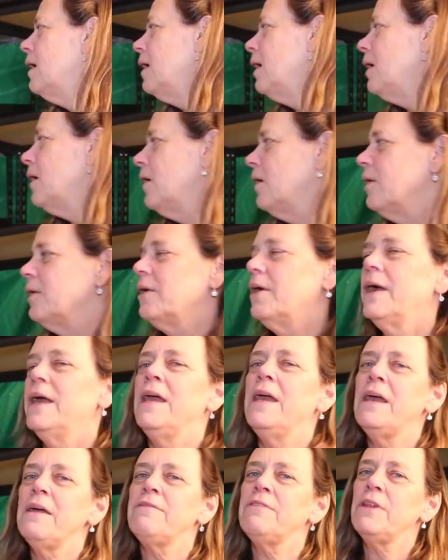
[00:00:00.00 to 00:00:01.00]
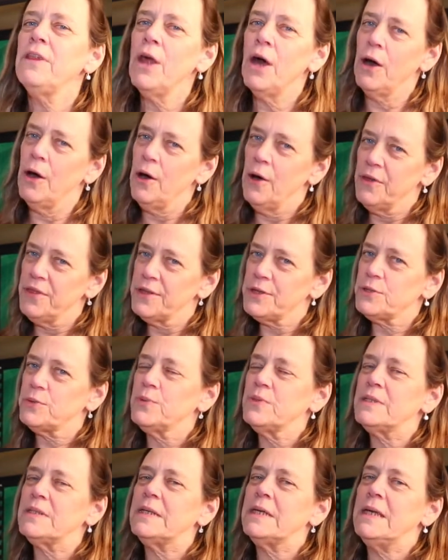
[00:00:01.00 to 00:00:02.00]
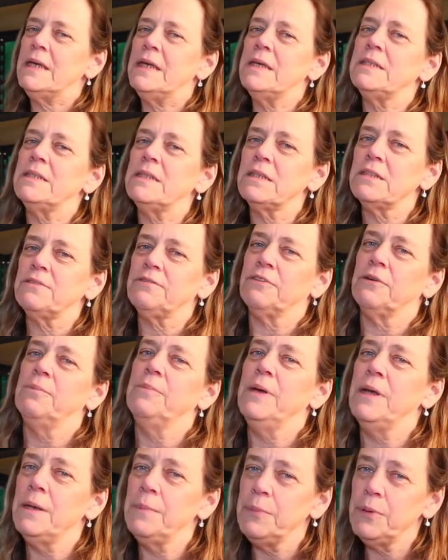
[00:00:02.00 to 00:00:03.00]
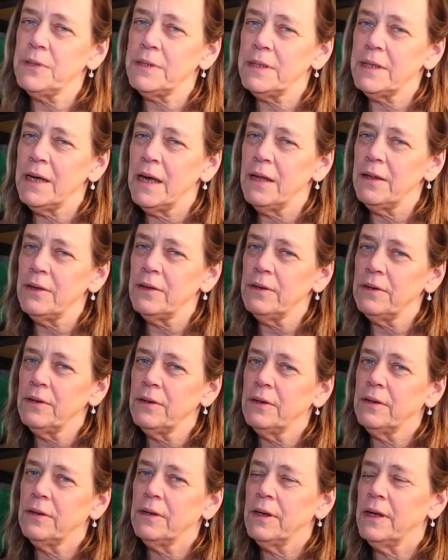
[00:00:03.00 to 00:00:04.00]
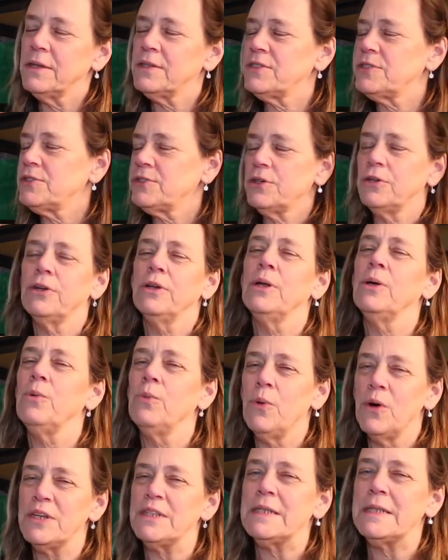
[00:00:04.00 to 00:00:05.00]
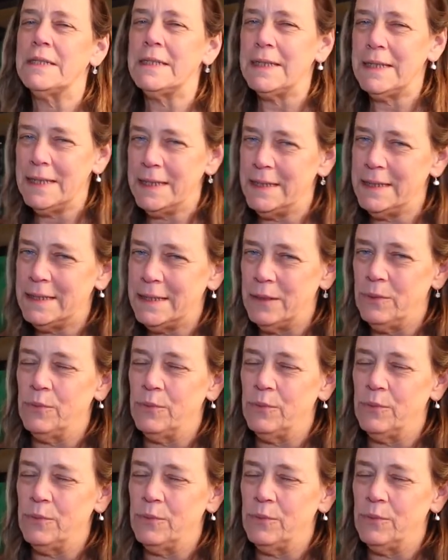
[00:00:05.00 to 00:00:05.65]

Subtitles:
Oh, even though this was the easiest for me to put together, it certainly wasn't easy.